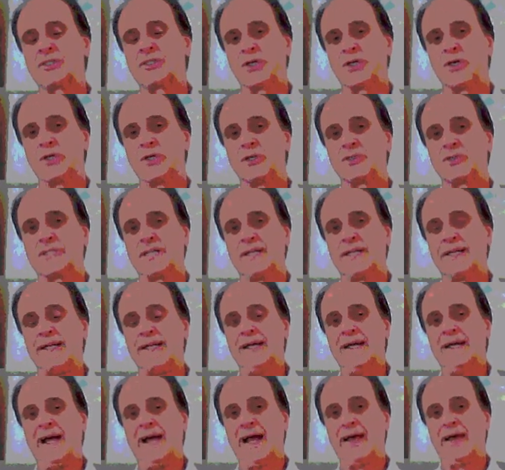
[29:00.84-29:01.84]
Church.
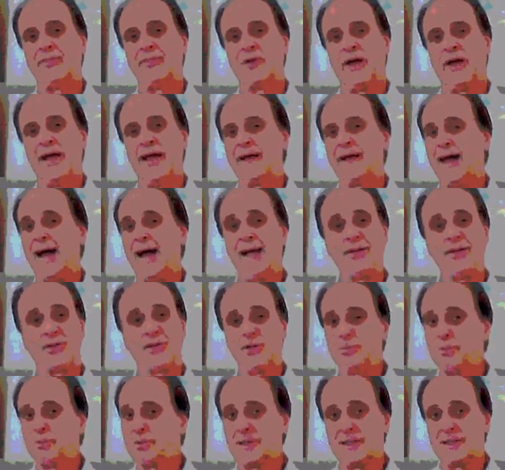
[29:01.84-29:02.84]
And I
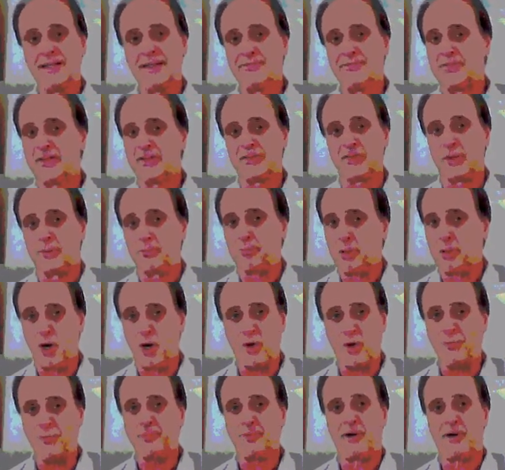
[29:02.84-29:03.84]
do believe that the
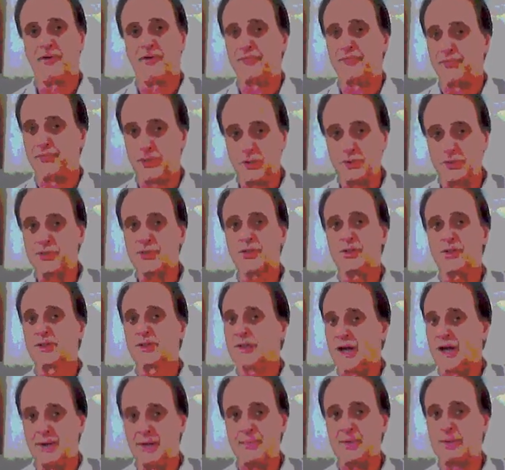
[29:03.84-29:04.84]
Pope, a future
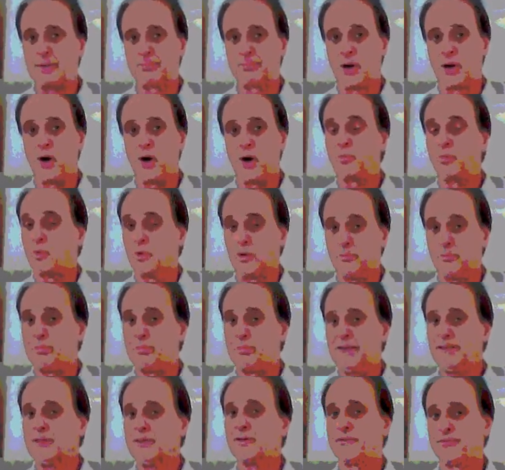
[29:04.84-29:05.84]
coming Pope, will
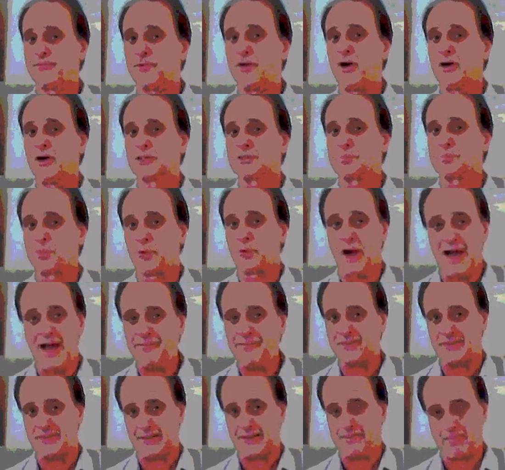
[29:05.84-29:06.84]
be the false
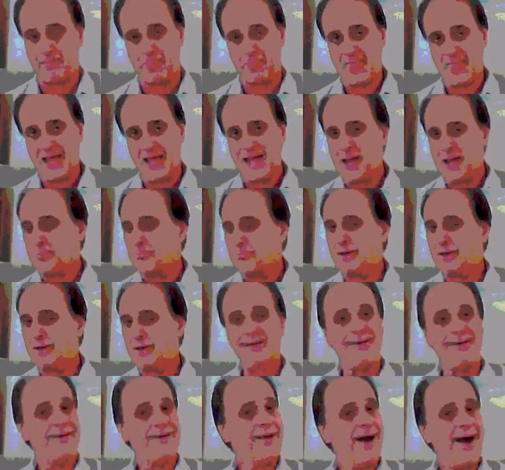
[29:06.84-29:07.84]
prophet,
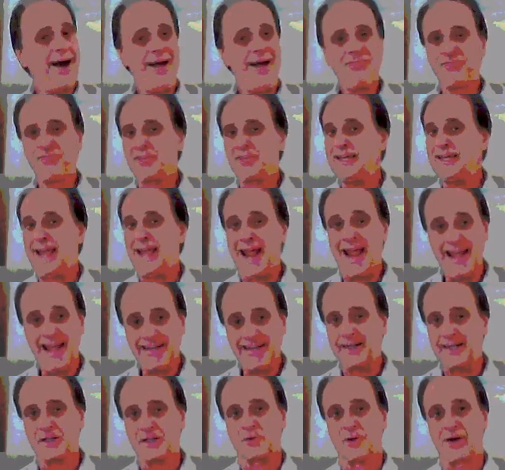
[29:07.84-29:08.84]
but not the
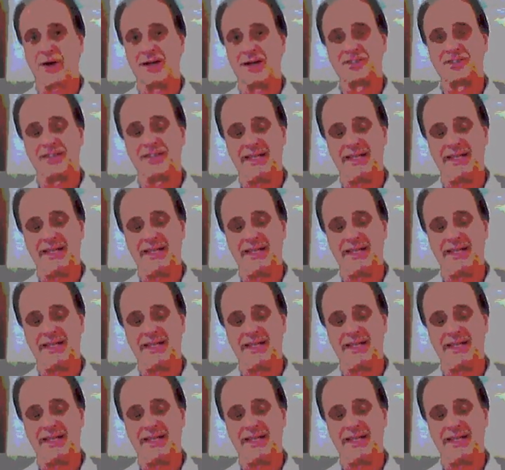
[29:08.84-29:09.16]
Antichrist.